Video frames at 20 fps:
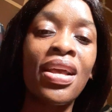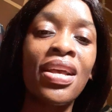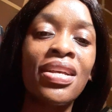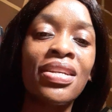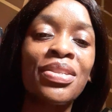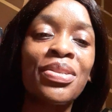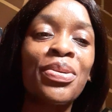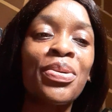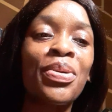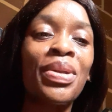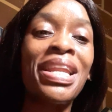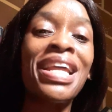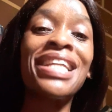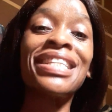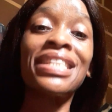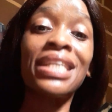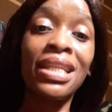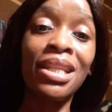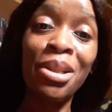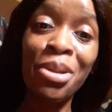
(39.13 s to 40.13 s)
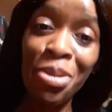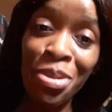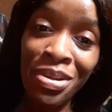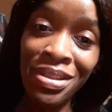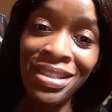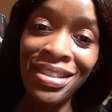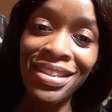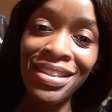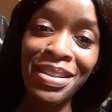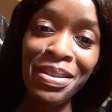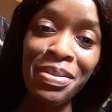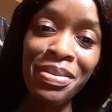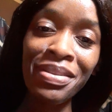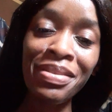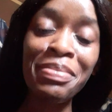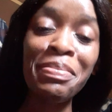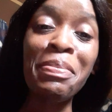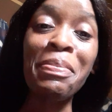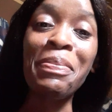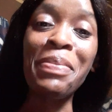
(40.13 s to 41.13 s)
So let alone
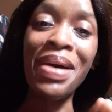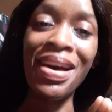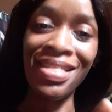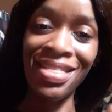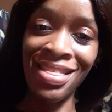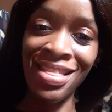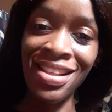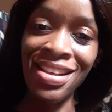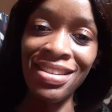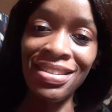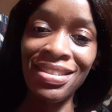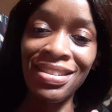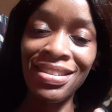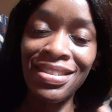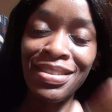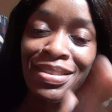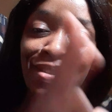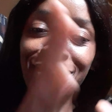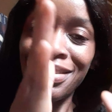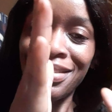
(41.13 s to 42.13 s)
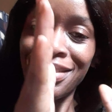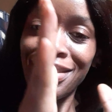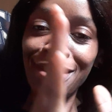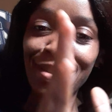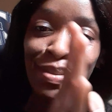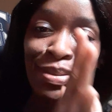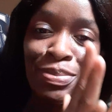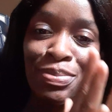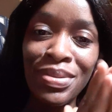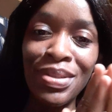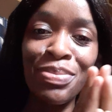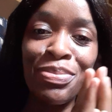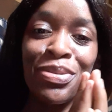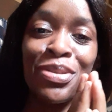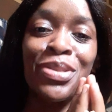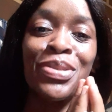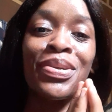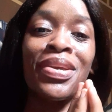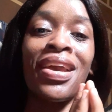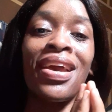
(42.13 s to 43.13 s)
partners, people
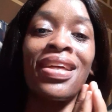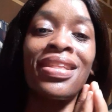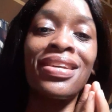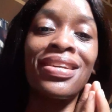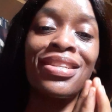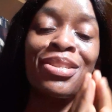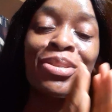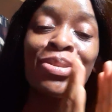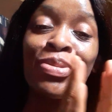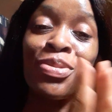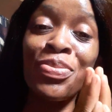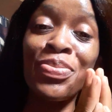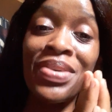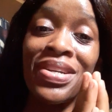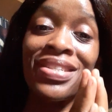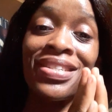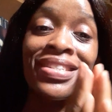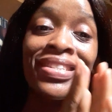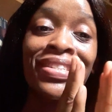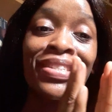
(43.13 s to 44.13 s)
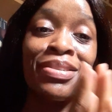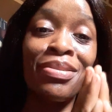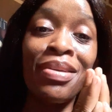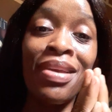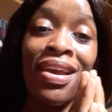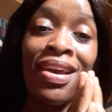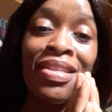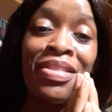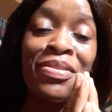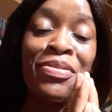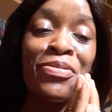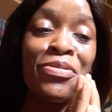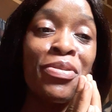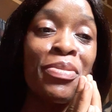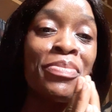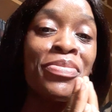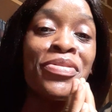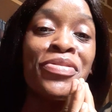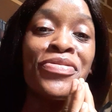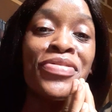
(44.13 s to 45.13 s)
together, two persons together
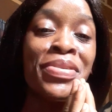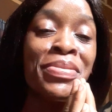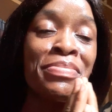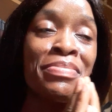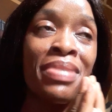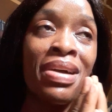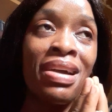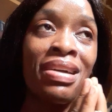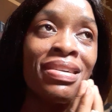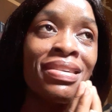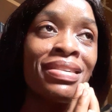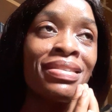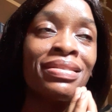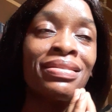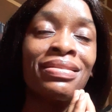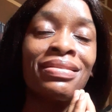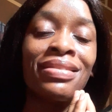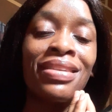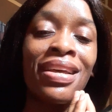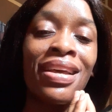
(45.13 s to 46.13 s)
from different backgrounds